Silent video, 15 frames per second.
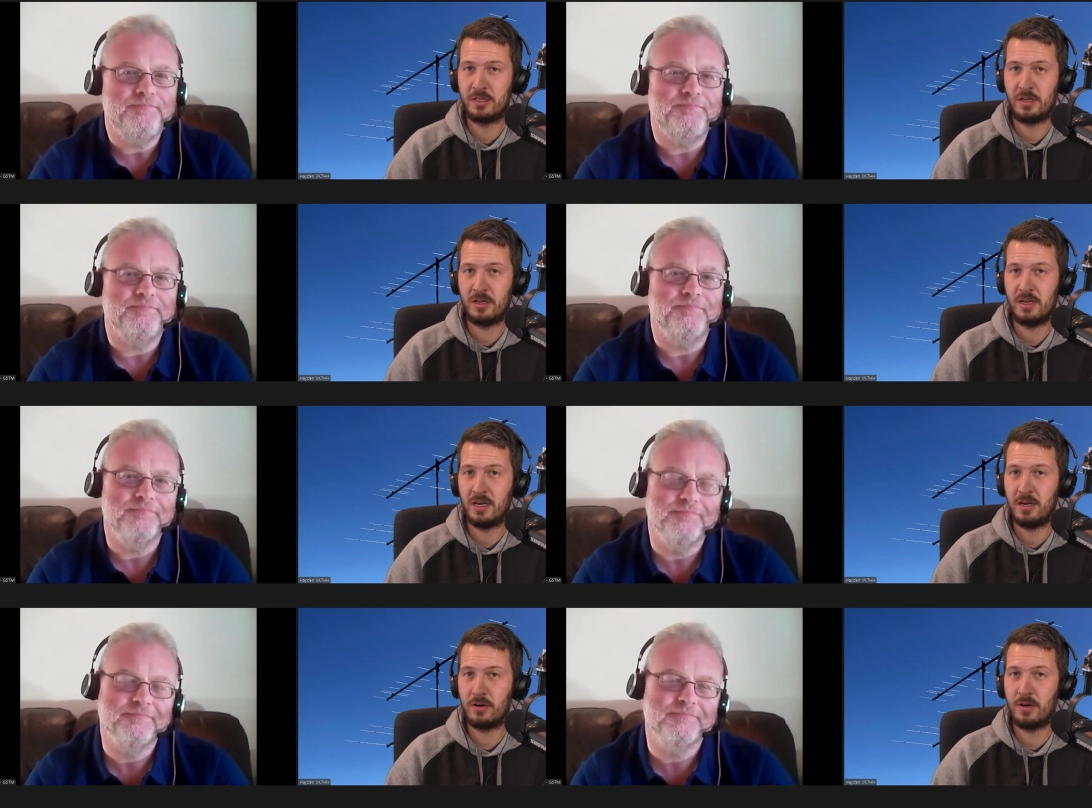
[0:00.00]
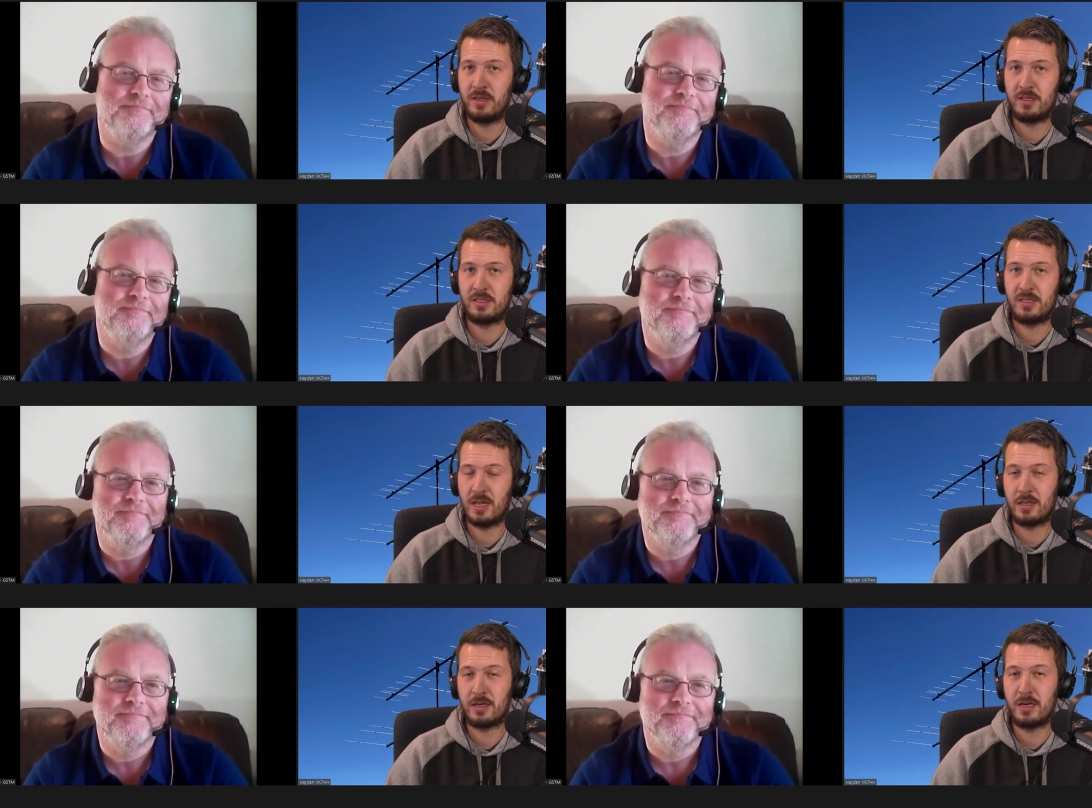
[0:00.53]
Speaker 1: So here in the
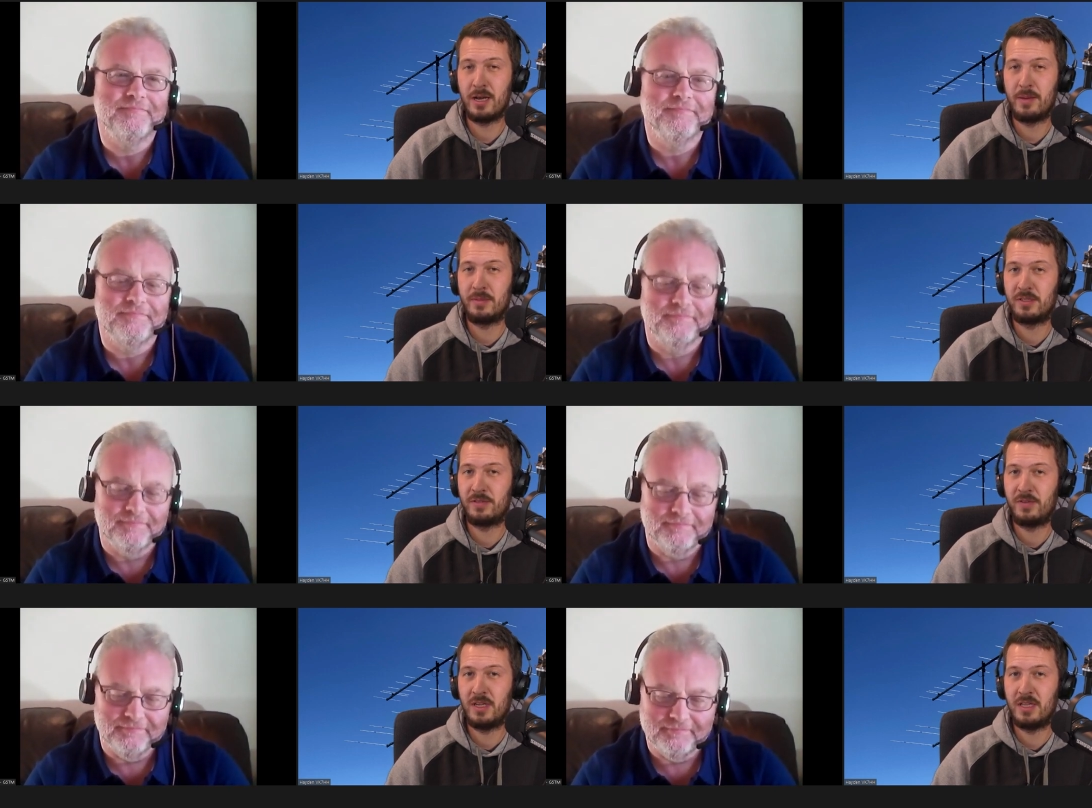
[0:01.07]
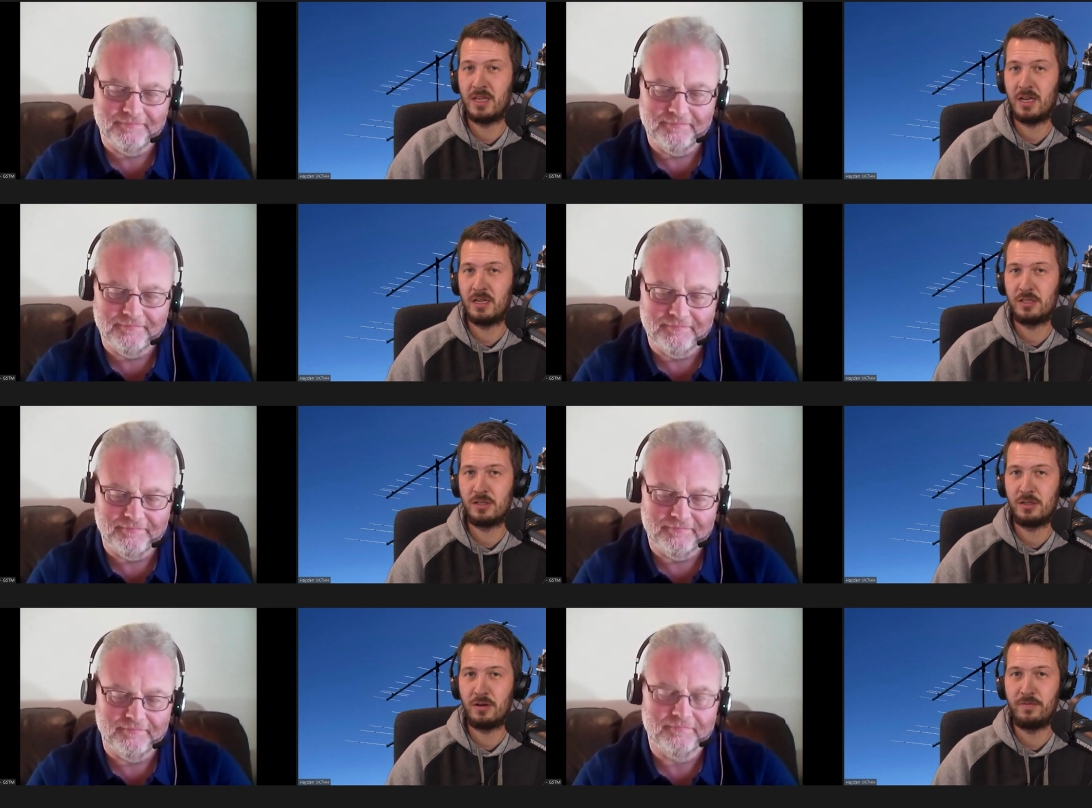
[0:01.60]
southern hemisphere, that
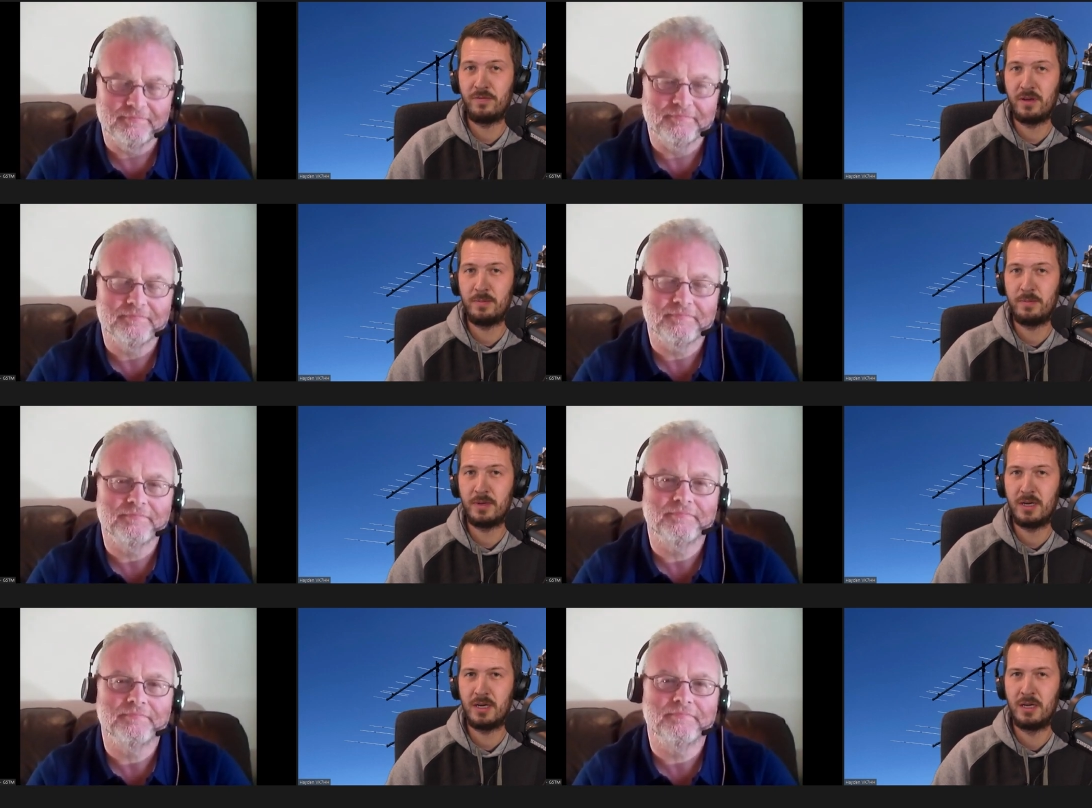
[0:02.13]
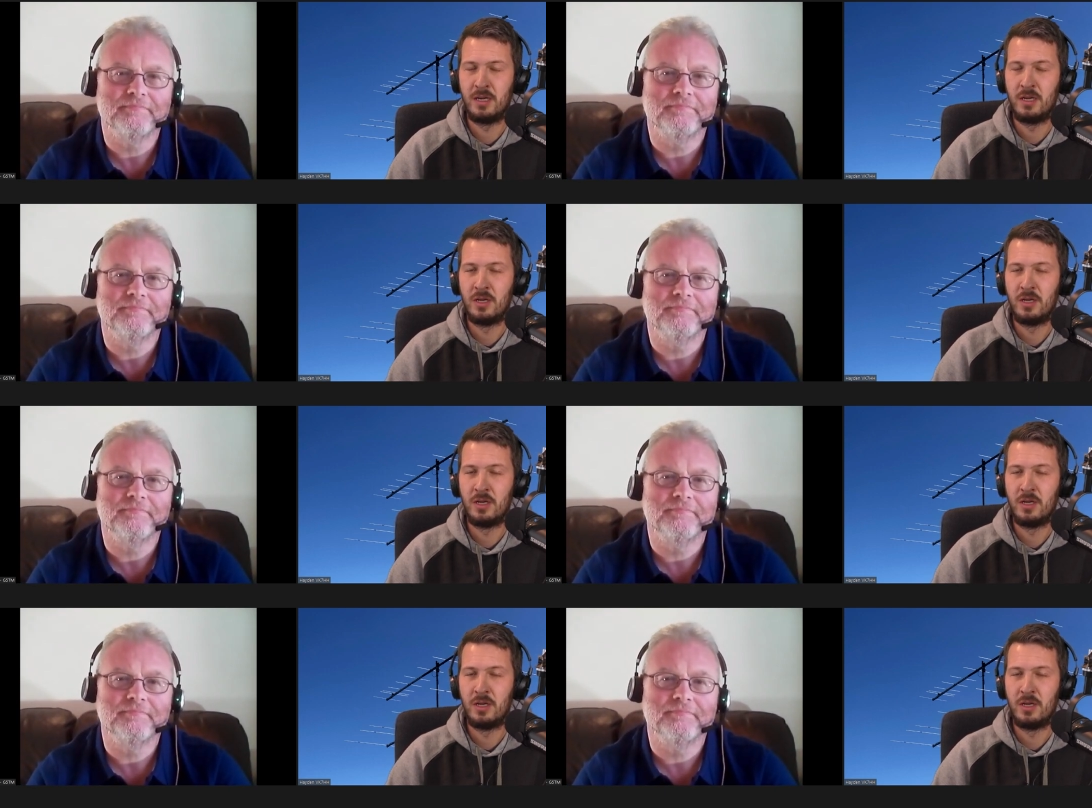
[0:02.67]
is November